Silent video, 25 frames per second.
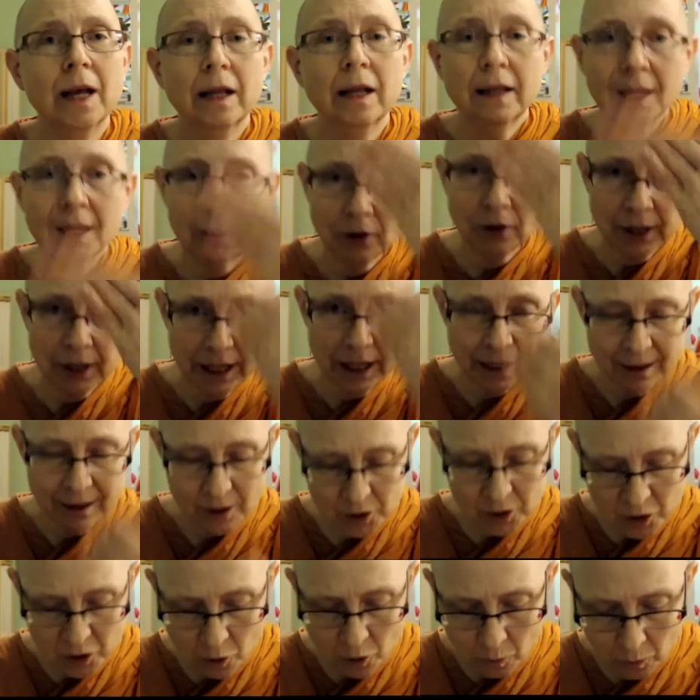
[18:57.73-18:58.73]
Like looking at
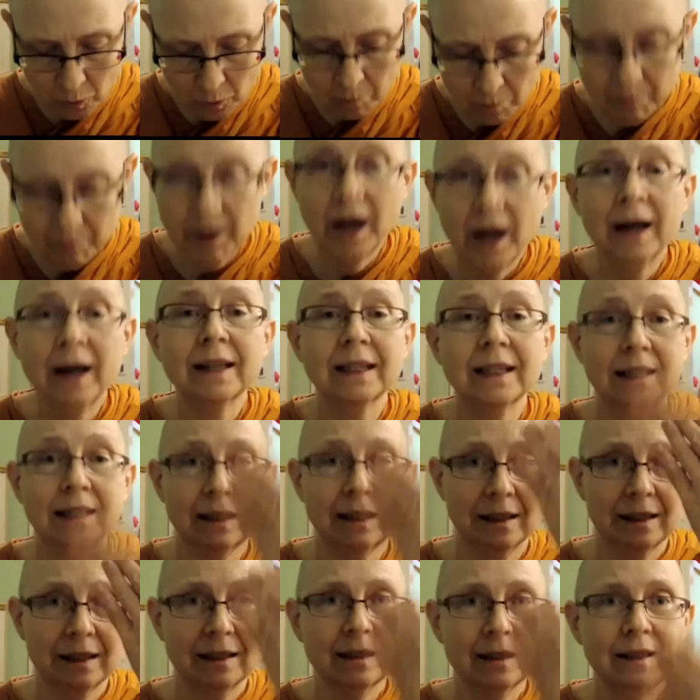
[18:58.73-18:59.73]
this whole
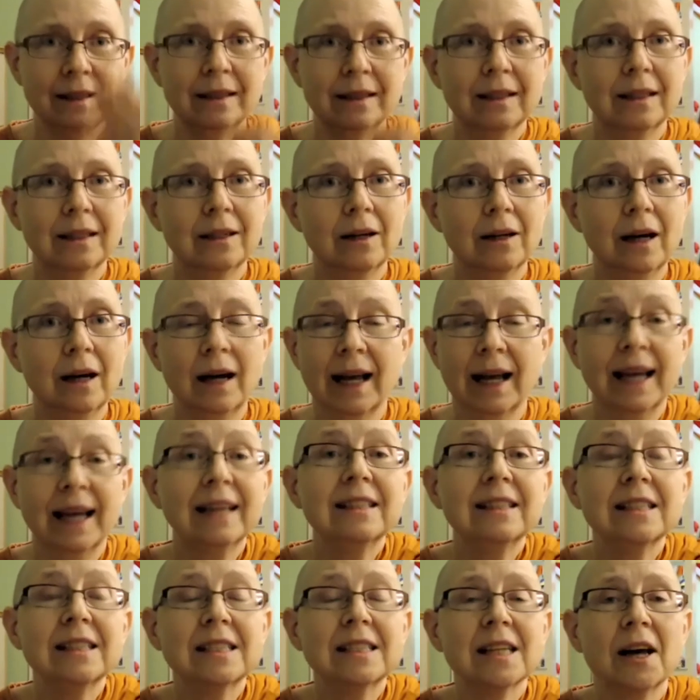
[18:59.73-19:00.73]
body,
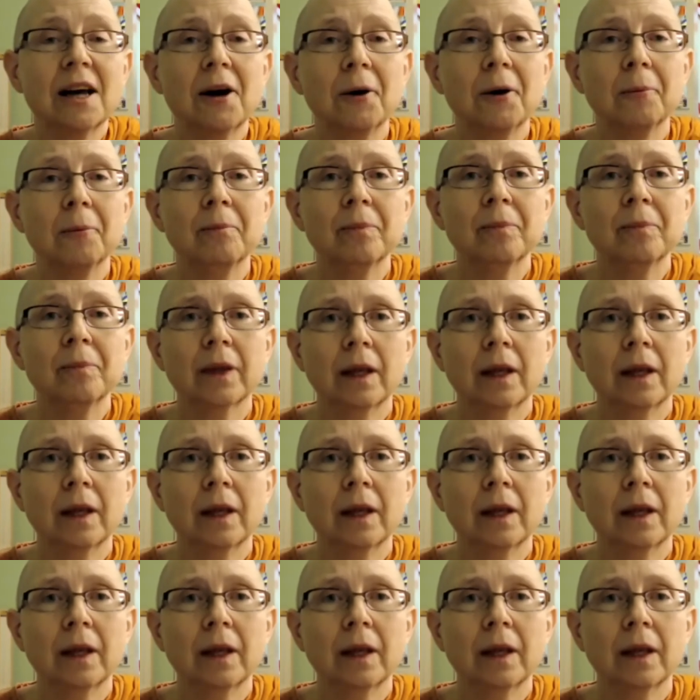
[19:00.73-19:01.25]
head to toe.